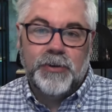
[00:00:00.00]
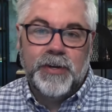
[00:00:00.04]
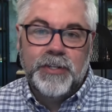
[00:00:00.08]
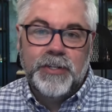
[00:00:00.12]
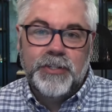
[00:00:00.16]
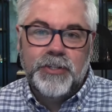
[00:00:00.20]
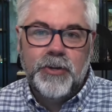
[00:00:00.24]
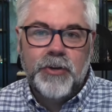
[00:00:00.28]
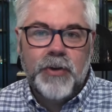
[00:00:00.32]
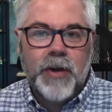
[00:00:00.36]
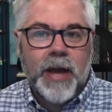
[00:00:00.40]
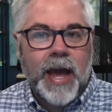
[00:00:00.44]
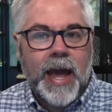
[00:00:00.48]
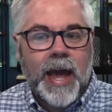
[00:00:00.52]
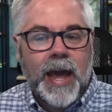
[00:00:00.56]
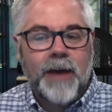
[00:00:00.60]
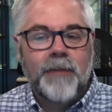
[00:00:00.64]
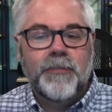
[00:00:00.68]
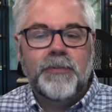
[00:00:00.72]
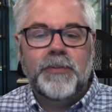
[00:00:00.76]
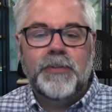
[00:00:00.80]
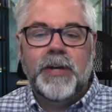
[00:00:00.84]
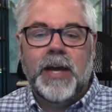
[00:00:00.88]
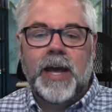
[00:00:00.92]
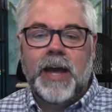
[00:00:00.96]
And so you
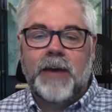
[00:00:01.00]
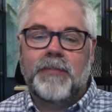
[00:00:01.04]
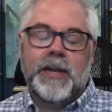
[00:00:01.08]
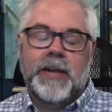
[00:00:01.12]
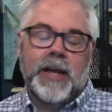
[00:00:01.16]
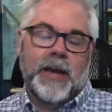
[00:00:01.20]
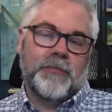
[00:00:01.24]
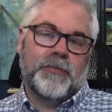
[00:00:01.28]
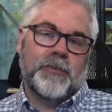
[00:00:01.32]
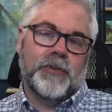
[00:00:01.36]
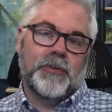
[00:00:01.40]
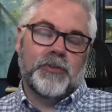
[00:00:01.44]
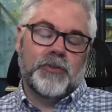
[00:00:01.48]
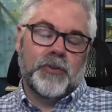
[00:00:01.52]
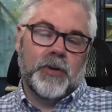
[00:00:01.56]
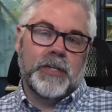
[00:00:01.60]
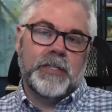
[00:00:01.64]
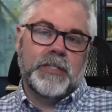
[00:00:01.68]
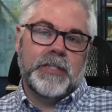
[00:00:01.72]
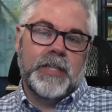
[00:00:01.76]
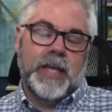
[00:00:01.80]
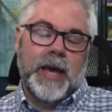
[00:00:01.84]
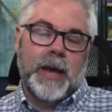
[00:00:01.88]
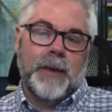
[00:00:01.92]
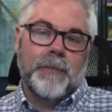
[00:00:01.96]
have to
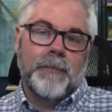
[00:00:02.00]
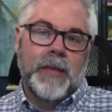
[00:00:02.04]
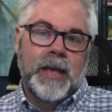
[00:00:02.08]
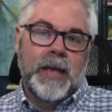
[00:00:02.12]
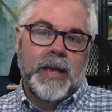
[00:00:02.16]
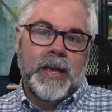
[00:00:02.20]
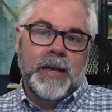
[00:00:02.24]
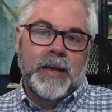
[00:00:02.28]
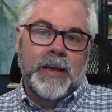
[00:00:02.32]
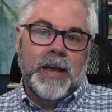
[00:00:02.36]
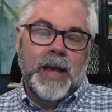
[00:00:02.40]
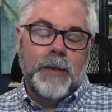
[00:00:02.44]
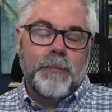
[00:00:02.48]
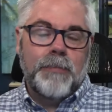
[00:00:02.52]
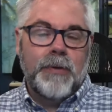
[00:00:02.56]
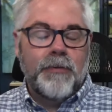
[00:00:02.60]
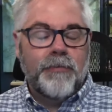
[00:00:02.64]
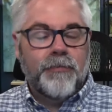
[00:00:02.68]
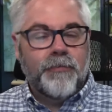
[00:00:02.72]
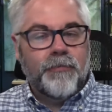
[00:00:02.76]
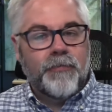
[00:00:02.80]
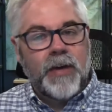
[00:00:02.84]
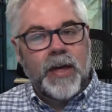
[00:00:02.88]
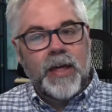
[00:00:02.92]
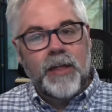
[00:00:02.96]
trust that and be
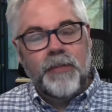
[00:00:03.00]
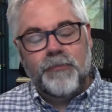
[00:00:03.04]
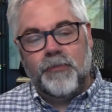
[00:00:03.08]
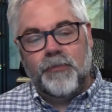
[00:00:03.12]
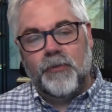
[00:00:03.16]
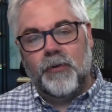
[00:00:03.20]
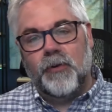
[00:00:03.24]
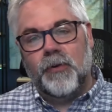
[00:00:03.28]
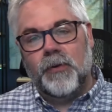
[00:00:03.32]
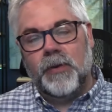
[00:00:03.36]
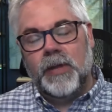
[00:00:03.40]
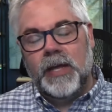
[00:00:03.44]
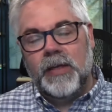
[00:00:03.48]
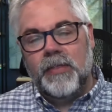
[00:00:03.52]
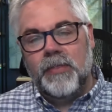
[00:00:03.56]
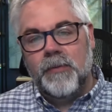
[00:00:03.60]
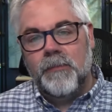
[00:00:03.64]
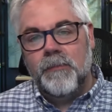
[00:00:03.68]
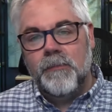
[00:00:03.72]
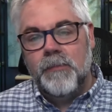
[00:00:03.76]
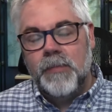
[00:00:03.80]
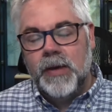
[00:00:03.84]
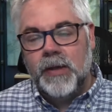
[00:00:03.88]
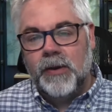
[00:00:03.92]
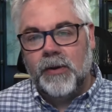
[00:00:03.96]
faithful in the
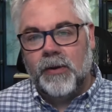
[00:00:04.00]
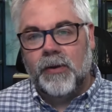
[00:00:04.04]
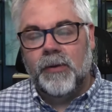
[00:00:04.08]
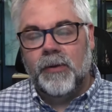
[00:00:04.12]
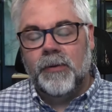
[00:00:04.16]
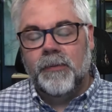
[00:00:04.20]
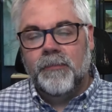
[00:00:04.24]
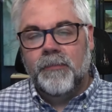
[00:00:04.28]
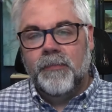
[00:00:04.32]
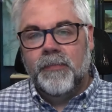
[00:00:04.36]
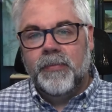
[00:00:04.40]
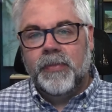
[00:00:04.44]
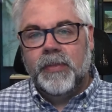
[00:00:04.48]
middle